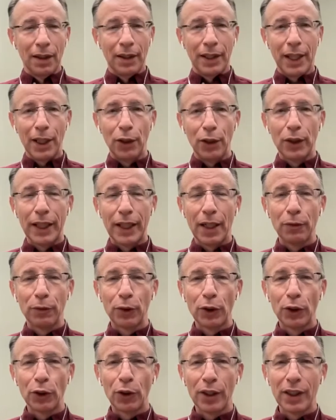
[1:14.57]
Thank you again
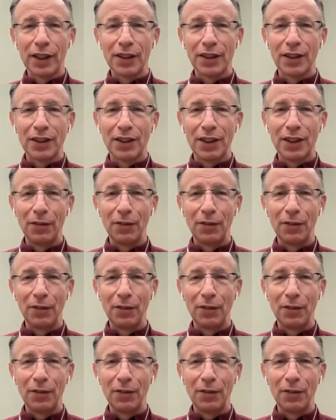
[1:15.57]
for joining us this